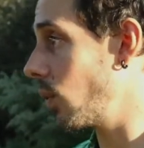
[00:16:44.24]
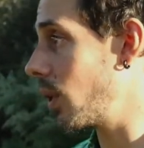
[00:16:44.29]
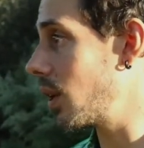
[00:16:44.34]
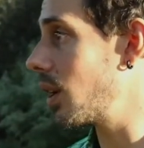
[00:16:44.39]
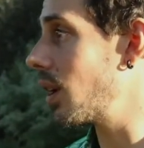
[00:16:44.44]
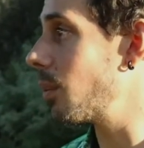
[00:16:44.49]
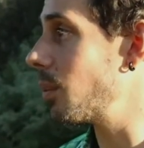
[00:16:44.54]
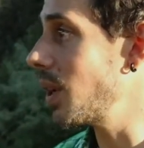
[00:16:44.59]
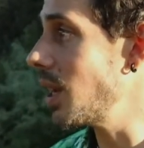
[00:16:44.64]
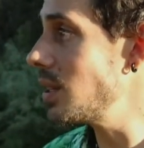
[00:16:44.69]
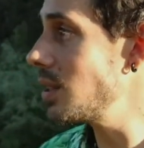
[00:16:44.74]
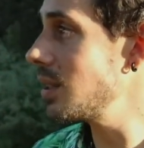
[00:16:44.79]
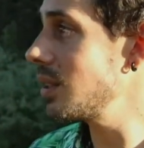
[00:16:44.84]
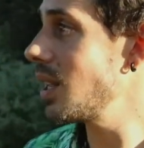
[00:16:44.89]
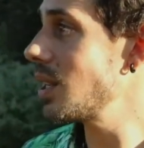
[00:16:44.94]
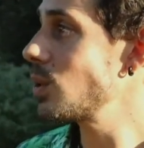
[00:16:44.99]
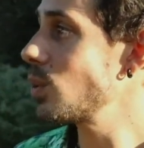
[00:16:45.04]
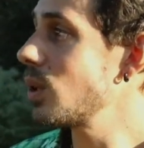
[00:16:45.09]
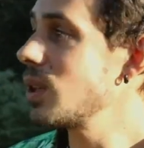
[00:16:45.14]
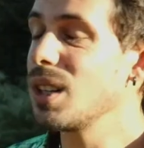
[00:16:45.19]
one, and I'm guessing
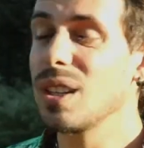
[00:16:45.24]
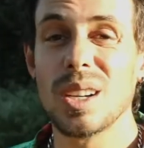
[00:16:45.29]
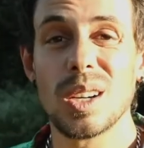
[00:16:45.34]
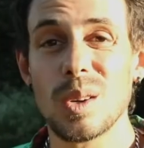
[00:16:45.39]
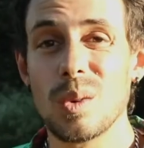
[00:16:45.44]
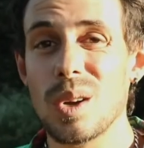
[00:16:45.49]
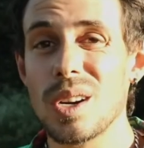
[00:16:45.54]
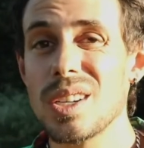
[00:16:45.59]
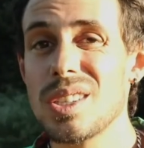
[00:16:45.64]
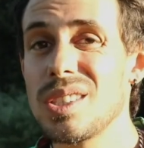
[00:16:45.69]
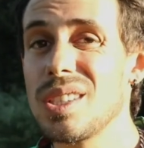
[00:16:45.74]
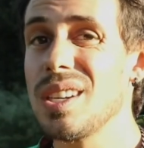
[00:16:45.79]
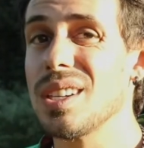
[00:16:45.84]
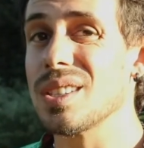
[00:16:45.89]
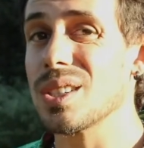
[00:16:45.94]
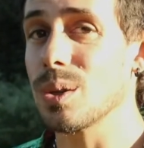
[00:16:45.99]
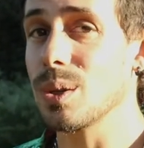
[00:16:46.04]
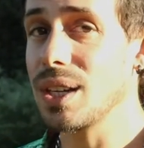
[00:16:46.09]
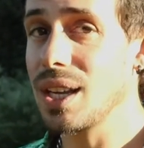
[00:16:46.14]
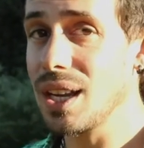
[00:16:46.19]
that's one you're gonna wanna see.
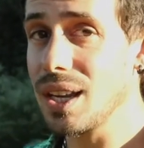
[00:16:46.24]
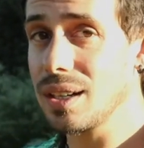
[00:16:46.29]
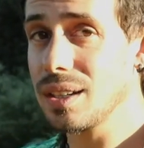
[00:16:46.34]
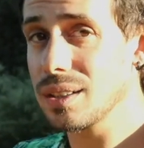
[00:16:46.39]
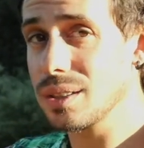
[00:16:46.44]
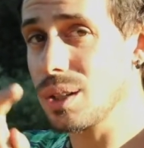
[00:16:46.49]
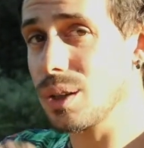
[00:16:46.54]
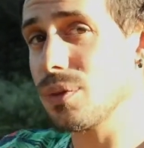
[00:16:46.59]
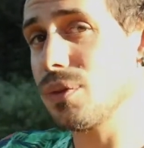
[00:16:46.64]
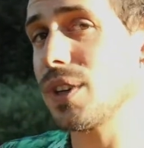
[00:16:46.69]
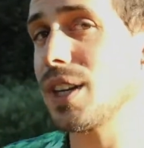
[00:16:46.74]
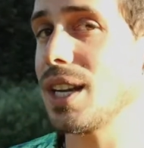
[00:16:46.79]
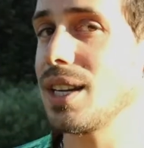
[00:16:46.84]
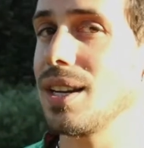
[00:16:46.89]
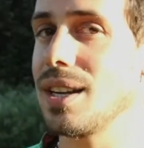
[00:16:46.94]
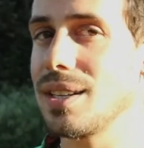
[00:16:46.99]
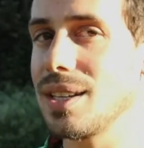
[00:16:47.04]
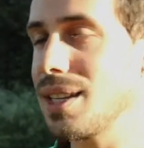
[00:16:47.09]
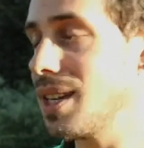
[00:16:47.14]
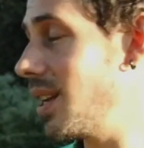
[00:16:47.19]
So again, don't forget
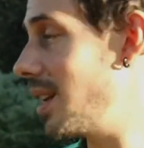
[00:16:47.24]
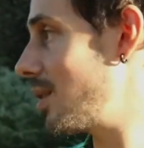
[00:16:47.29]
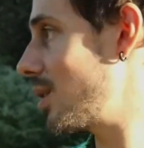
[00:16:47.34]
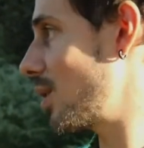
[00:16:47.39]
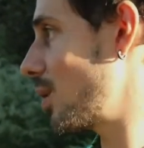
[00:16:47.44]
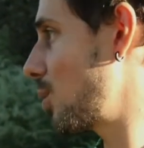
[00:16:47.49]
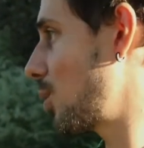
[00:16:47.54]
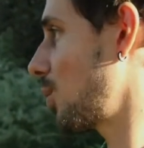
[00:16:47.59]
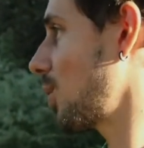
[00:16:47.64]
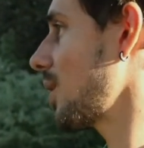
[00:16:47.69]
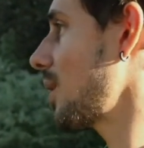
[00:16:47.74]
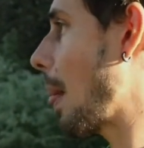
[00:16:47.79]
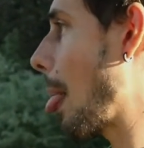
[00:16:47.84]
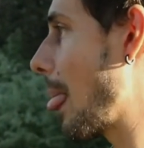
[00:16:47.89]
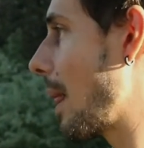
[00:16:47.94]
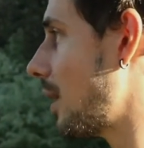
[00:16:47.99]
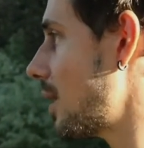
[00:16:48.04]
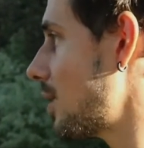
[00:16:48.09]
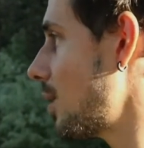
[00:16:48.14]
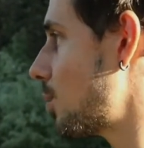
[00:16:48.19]
to hit
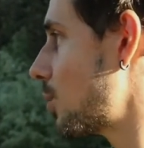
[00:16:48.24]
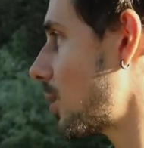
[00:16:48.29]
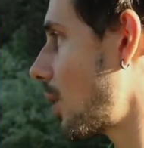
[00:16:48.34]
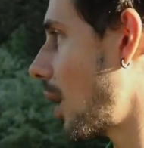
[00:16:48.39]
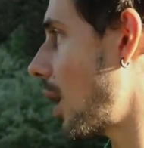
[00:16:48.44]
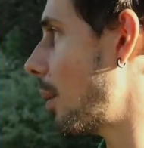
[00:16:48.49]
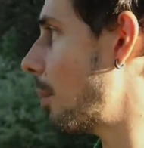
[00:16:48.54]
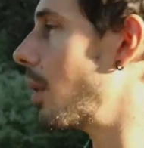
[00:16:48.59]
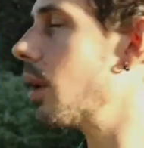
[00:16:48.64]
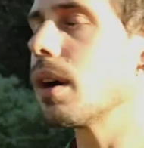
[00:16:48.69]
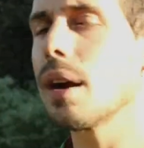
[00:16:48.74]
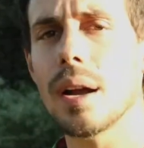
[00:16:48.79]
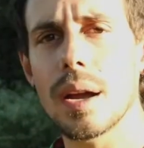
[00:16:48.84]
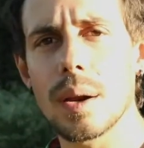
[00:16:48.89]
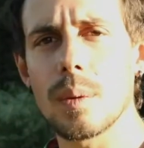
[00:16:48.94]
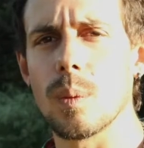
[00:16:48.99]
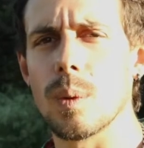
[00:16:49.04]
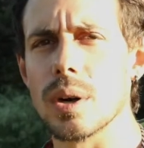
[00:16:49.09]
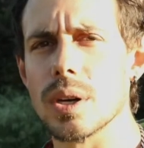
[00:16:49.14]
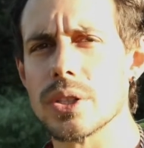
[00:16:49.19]
subscribe.
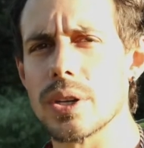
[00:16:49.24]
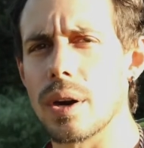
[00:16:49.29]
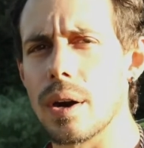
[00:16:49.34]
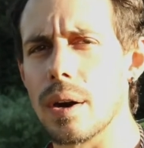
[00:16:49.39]
Words are